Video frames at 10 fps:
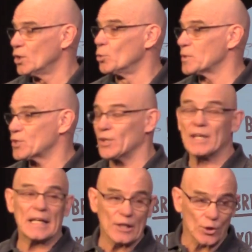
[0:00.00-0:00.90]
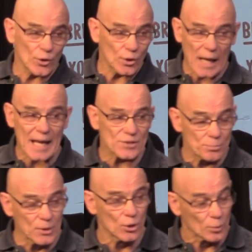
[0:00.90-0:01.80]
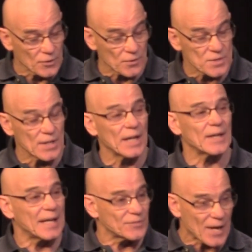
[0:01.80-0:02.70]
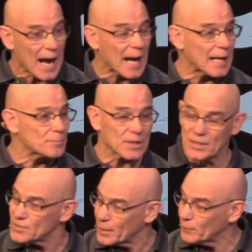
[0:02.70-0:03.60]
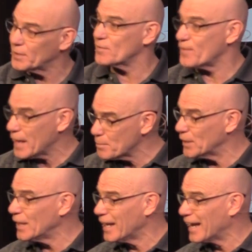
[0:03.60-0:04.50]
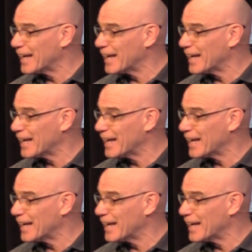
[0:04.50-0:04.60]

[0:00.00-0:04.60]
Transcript: who was going to eat her last meal with her son and die because they were in a famine.